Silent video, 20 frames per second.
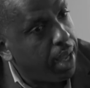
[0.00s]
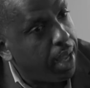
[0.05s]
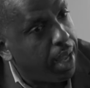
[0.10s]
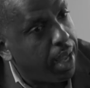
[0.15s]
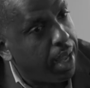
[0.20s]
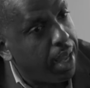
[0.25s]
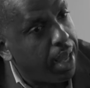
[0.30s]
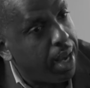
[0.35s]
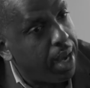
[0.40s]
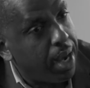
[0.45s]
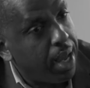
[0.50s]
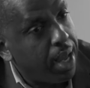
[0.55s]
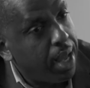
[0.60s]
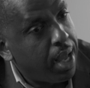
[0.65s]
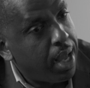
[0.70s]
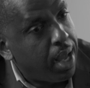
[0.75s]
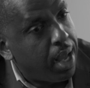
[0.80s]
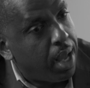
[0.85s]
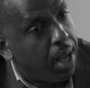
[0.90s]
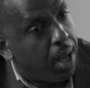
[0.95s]

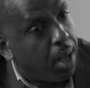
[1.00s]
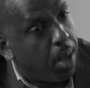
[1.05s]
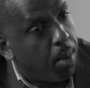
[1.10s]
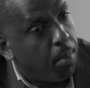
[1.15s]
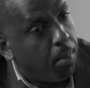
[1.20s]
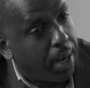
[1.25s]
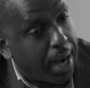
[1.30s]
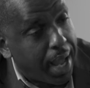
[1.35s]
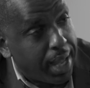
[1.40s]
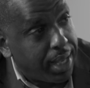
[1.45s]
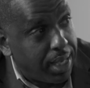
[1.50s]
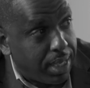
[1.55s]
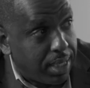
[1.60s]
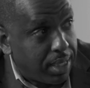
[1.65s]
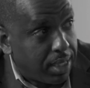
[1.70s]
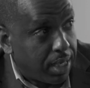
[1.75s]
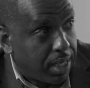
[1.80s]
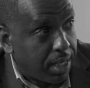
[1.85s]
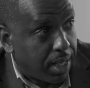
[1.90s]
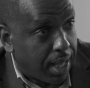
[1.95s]
But I
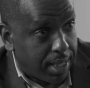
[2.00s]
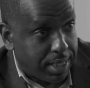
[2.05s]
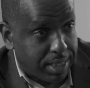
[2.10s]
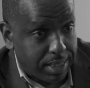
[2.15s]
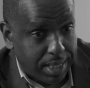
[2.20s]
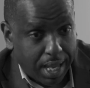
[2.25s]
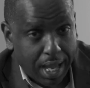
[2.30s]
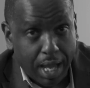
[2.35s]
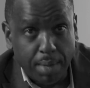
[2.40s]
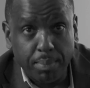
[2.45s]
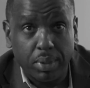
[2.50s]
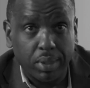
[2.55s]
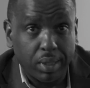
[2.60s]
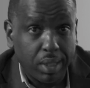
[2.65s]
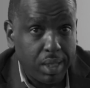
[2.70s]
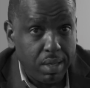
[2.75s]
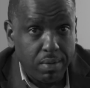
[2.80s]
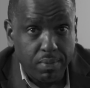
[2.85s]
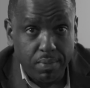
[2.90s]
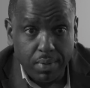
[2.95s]
can say I
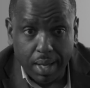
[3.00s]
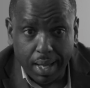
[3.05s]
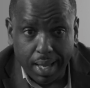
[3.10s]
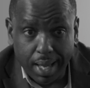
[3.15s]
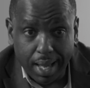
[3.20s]
believe,